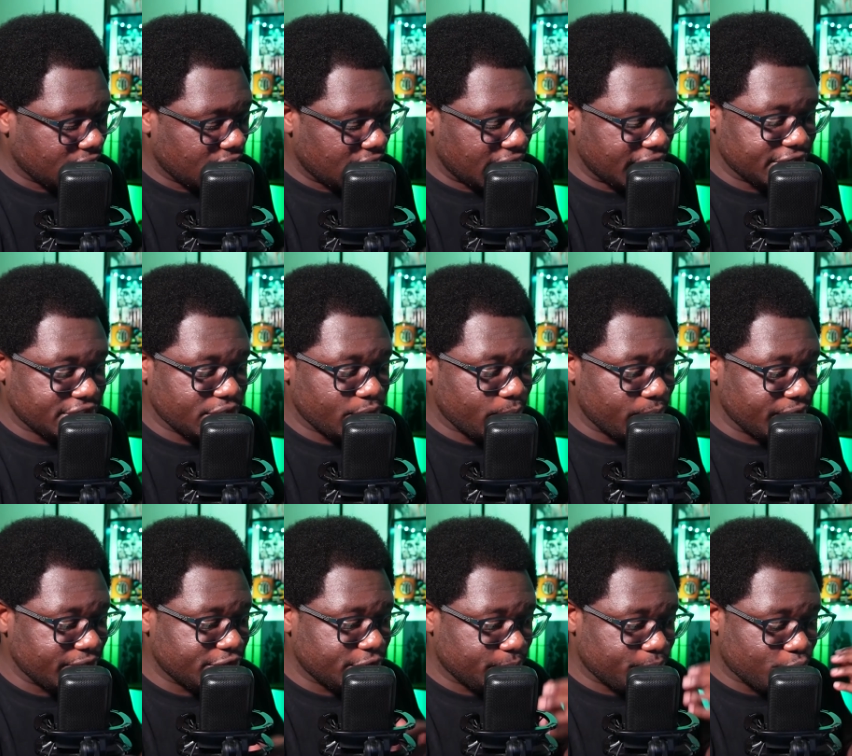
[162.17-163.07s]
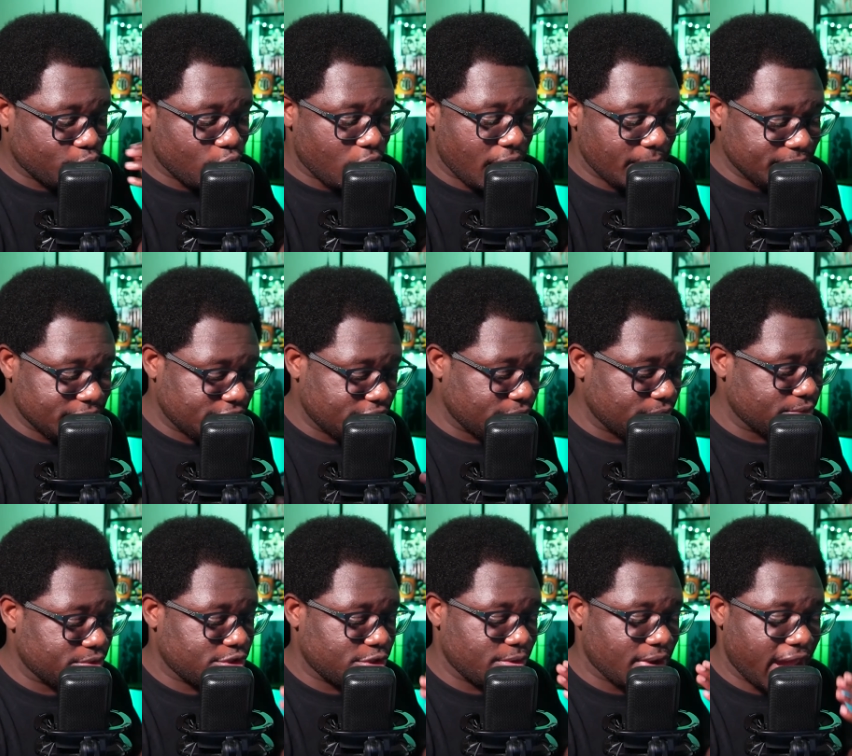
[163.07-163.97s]
And it's going to prompt
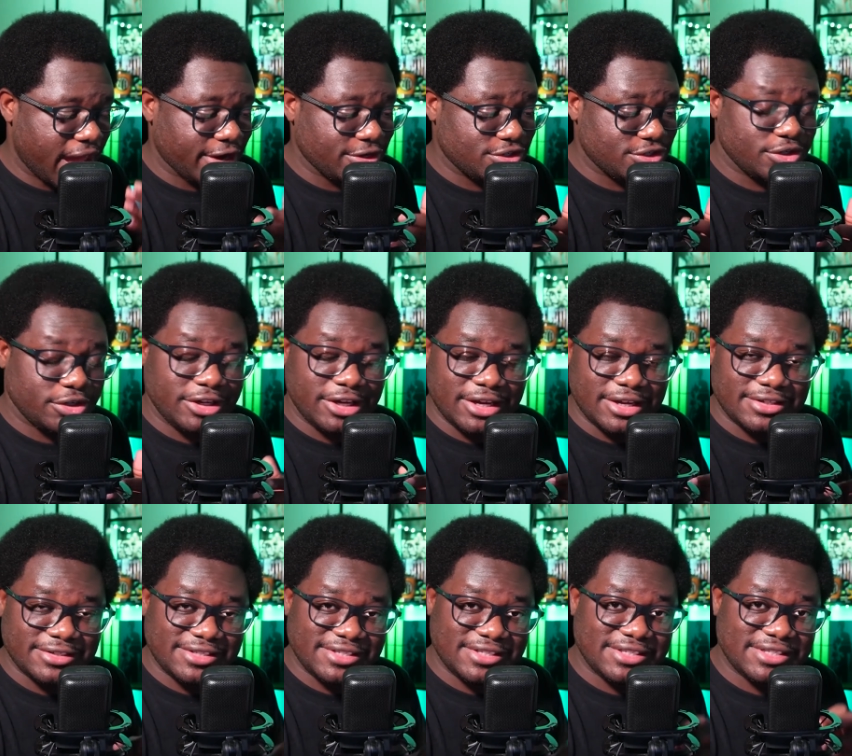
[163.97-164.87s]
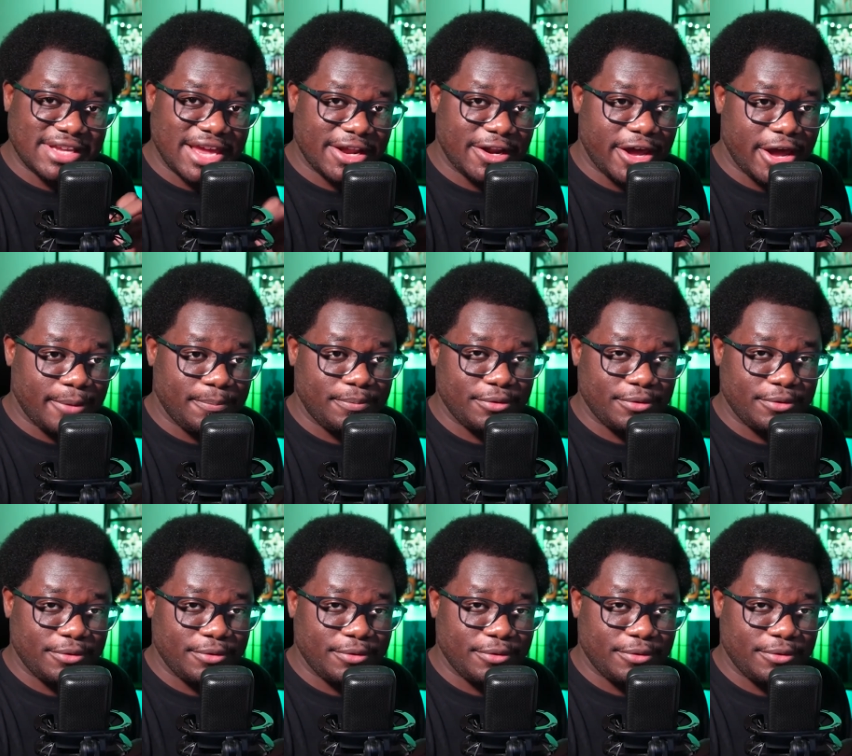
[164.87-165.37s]
you to actually set up